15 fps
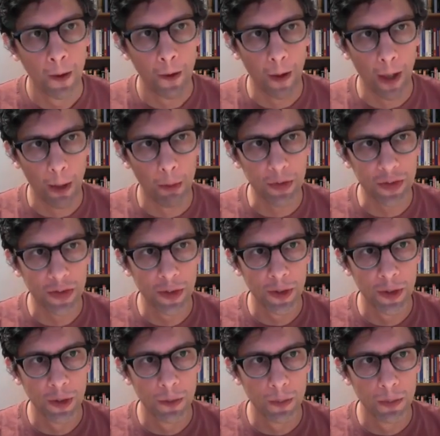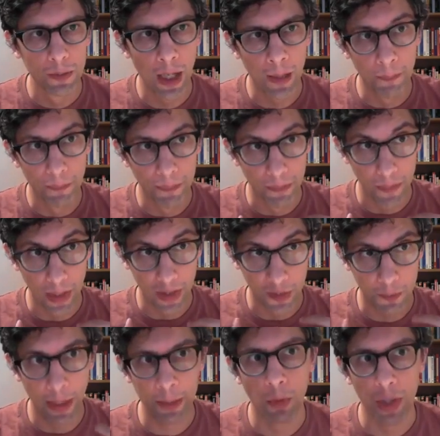And I want to
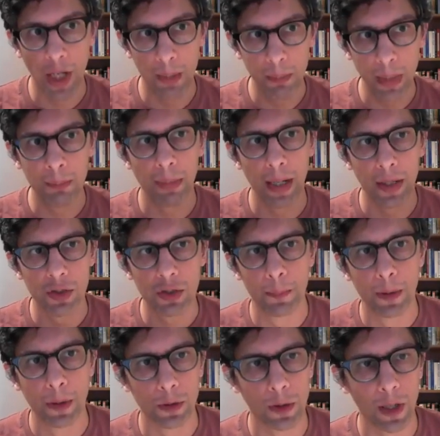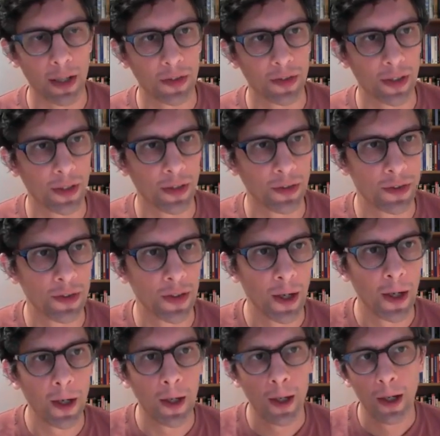explain what I mean by a triple crisis.
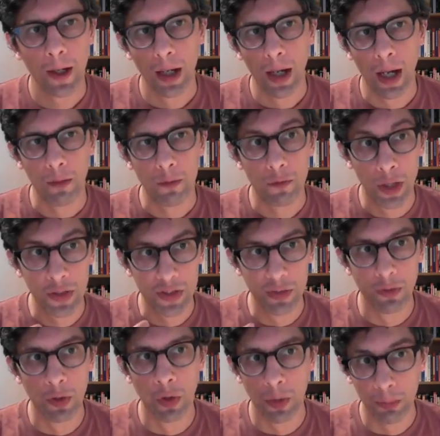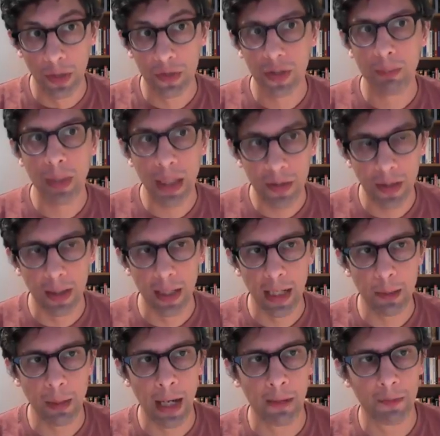First of all, most immediately,
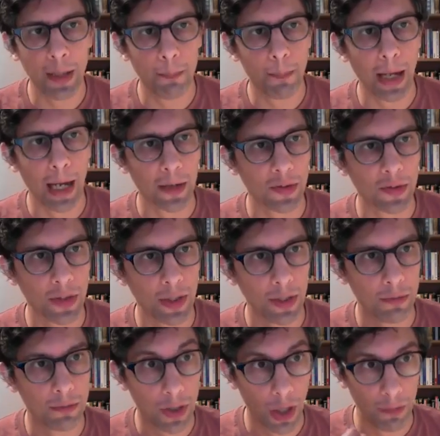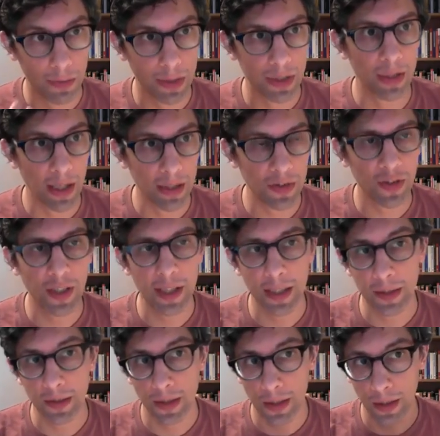we have the impact of
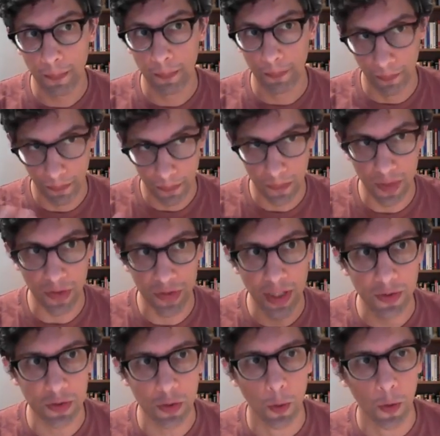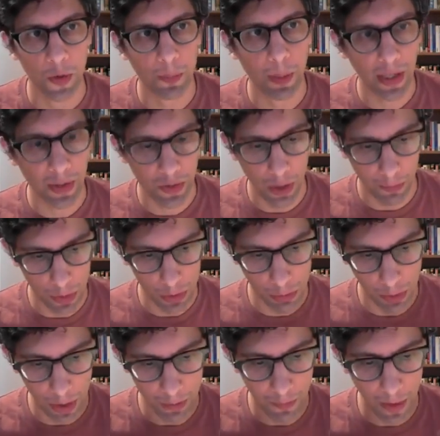COVID-19, disease caused by this novel
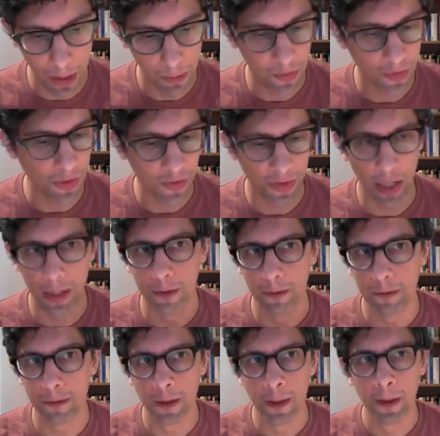coronavirus itself.